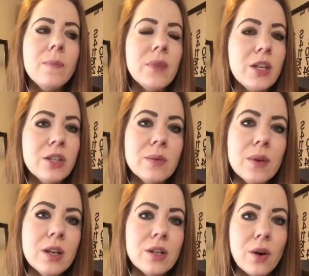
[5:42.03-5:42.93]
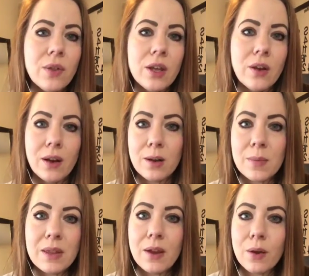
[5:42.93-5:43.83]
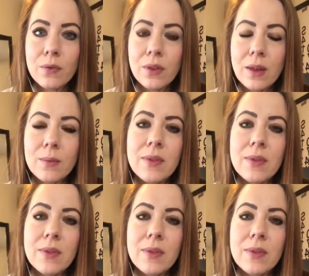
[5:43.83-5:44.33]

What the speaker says: They just want to know that you're going to be there for them.